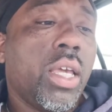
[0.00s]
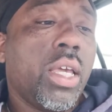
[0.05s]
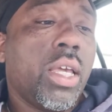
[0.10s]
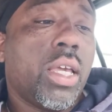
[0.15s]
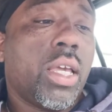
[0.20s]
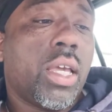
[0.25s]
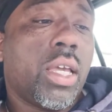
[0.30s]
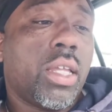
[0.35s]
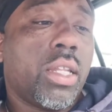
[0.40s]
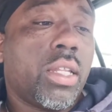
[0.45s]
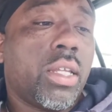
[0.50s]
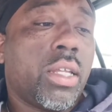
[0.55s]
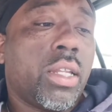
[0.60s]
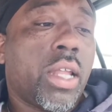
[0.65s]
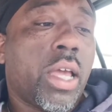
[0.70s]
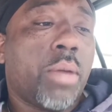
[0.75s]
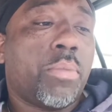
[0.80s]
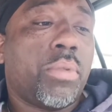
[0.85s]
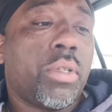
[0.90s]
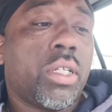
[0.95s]

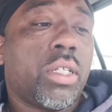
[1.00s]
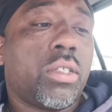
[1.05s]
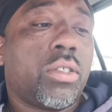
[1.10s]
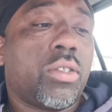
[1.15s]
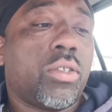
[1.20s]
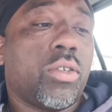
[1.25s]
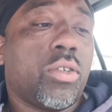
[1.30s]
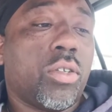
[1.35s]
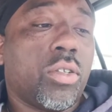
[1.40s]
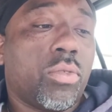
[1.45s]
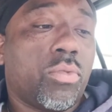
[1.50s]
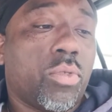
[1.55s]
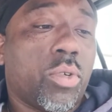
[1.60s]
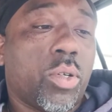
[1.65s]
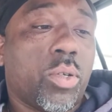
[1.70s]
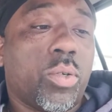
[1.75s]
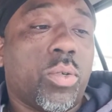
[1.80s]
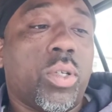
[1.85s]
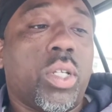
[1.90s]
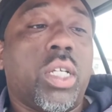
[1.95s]
Indianapolis on the
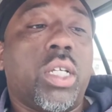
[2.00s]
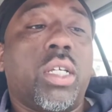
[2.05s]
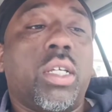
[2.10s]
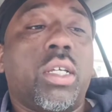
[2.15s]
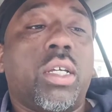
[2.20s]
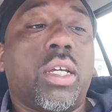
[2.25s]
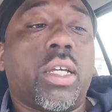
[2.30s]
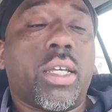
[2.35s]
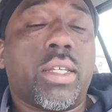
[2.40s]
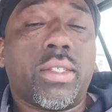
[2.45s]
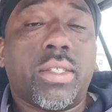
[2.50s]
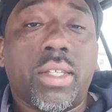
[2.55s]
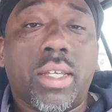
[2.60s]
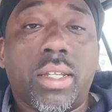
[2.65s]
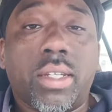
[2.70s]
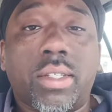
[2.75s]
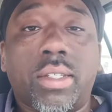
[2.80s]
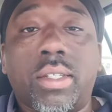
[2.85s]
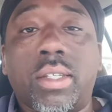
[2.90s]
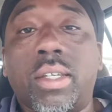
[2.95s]
road against
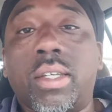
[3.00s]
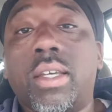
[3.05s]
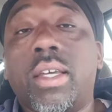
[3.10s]
Tennessee.